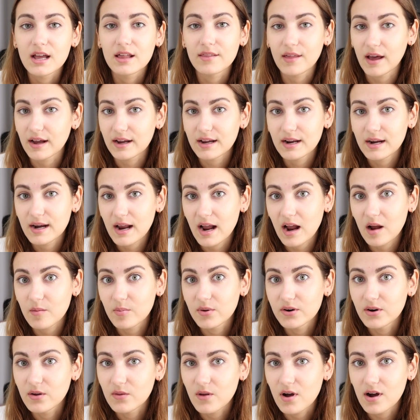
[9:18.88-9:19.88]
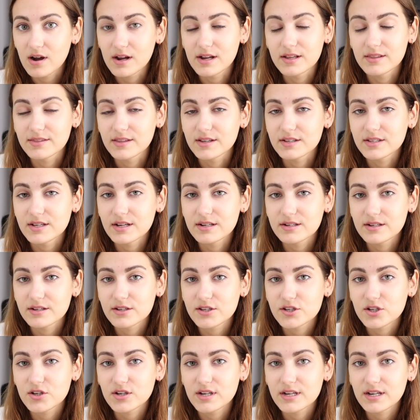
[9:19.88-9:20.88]
that can happen a lot in this
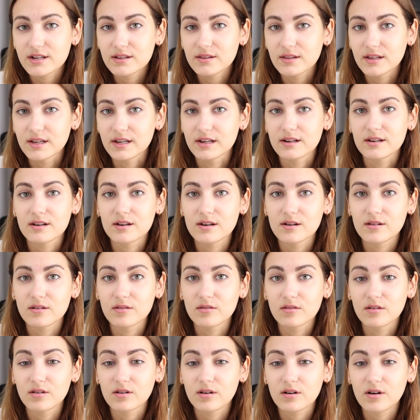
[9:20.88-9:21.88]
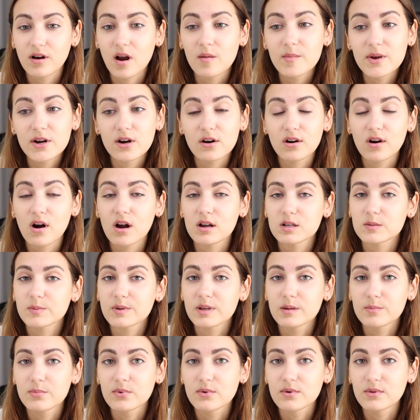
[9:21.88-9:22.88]
industry. Like coming across
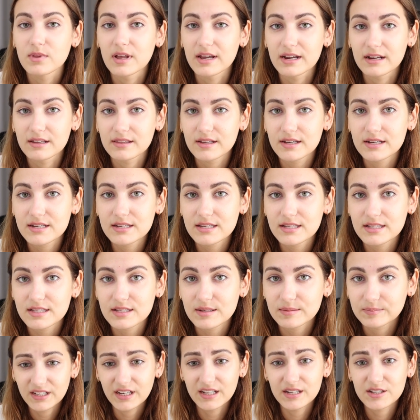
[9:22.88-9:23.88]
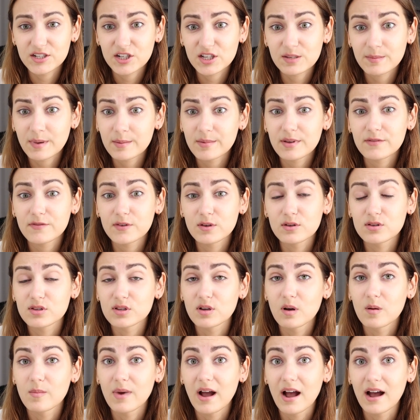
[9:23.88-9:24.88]
people like this, it just made me feel
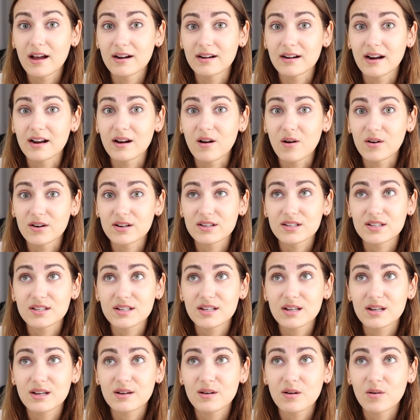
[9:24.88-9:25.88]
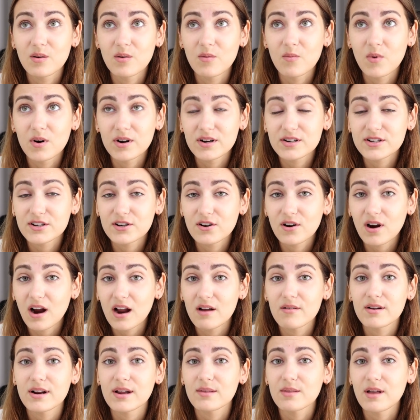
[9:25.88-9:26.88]
so bad. And I honestly wanted to cry
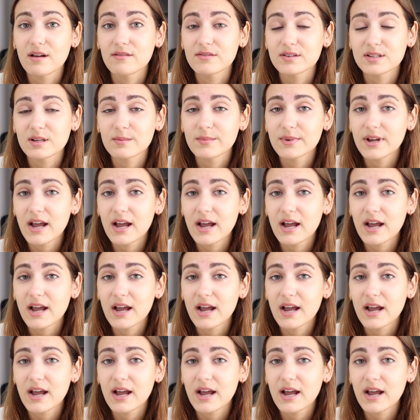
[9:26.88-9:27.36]
when I left some